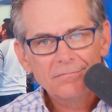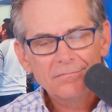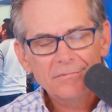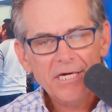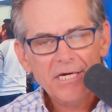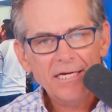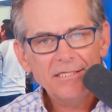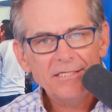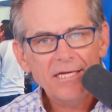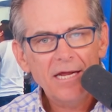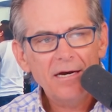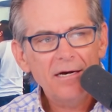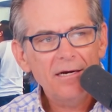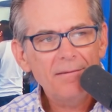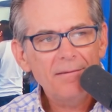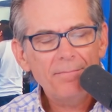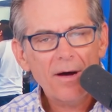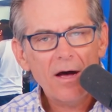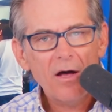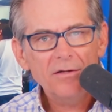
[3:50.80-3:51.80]
The
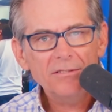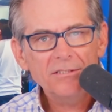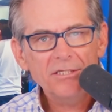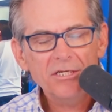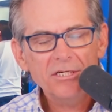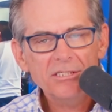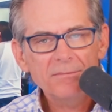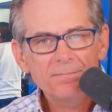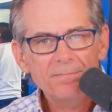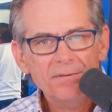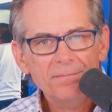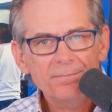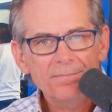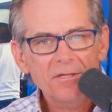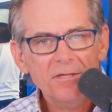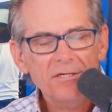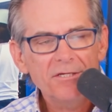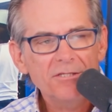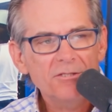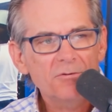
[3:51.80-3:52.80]
identity politics po-
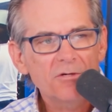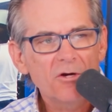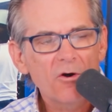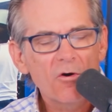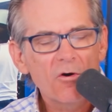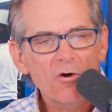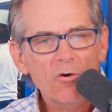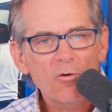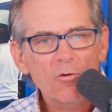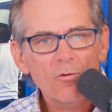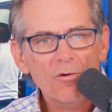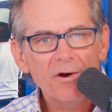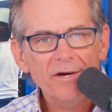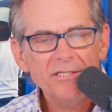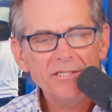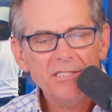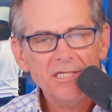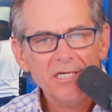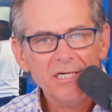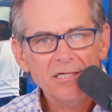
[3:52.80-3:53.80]
police would go
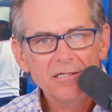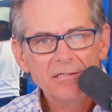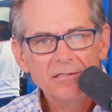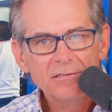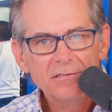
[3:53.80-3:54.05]
crazy.